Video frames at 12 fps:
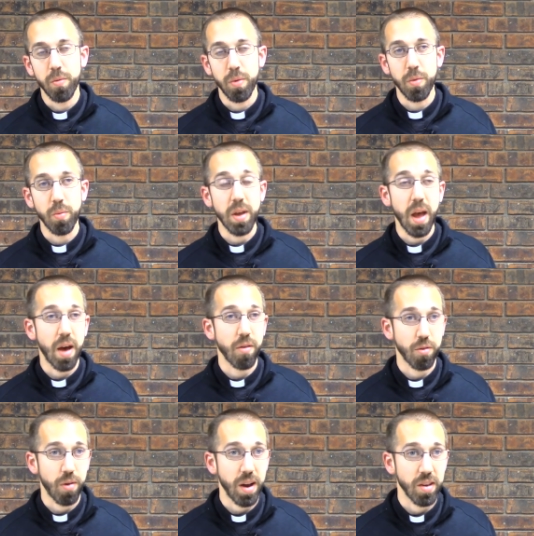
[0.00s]
when we
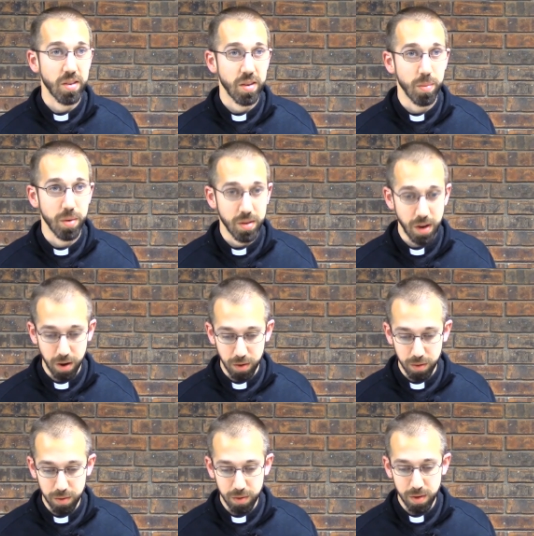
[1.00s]
have Christ
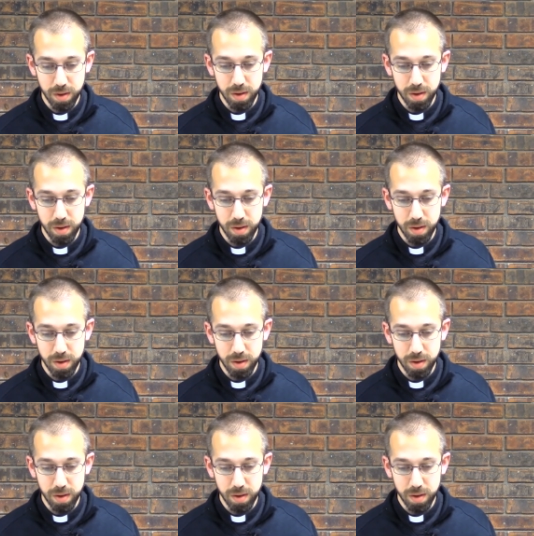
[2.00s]
himself.